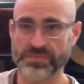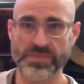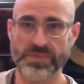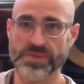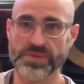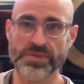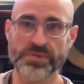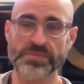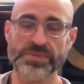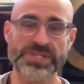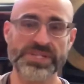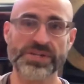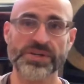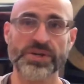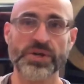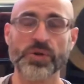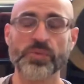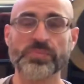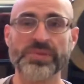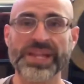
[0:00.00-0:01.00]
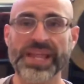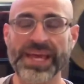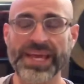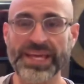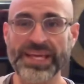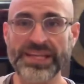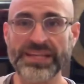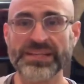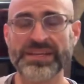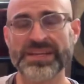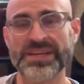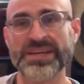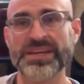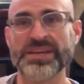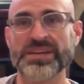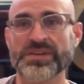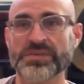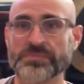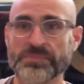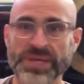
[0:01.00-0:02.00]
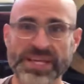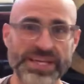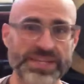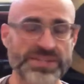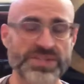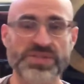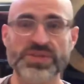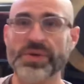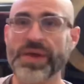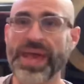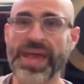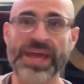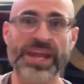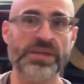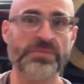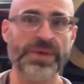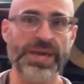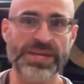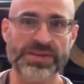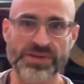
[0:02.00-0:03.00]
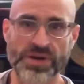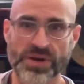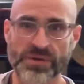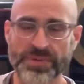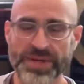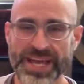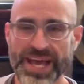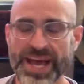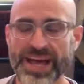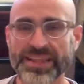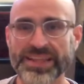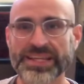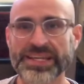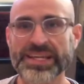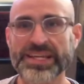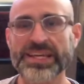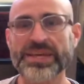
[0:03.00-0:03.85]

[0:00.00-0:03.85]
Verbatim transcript: the material plane, begins to animate our reality.